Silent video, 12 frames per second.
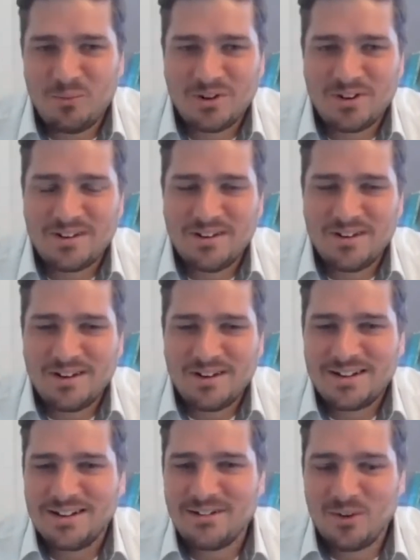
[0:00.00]
but
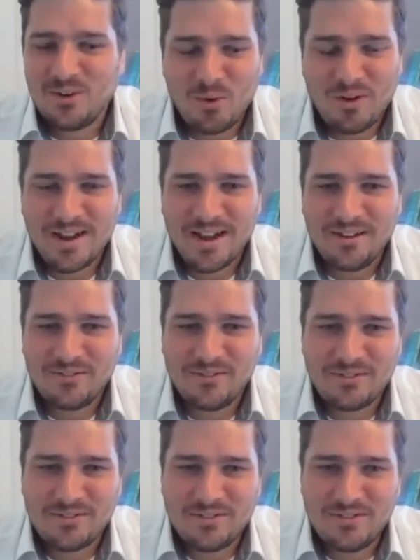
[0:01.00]
I didn't quite
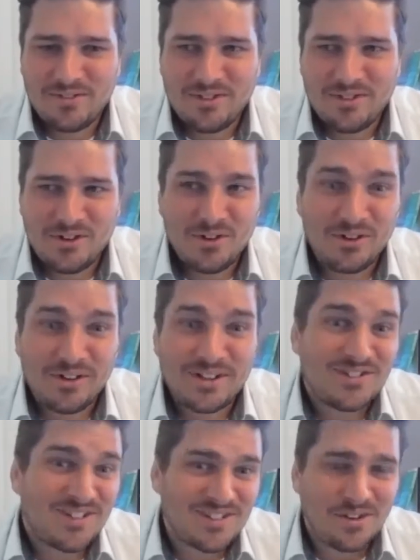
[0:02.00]
have the
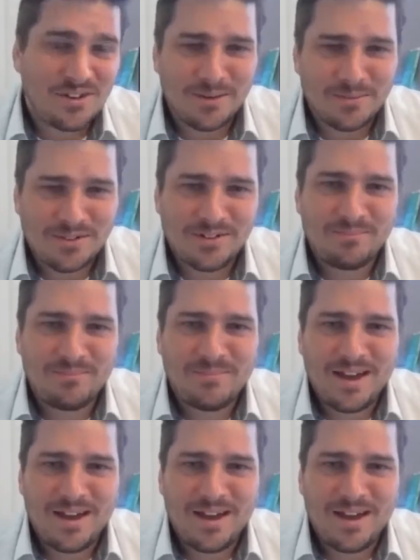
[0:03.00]
knowledge and the time to